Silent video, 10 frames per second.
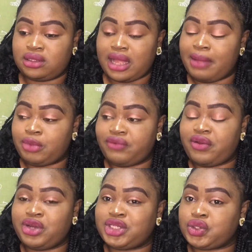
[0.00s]
I'm not very
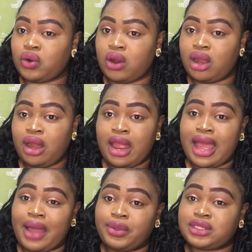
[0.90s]
sure. I
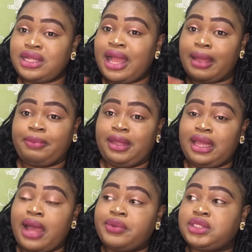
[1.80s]
wasn't happy. I
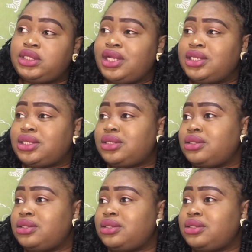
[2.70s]
was just,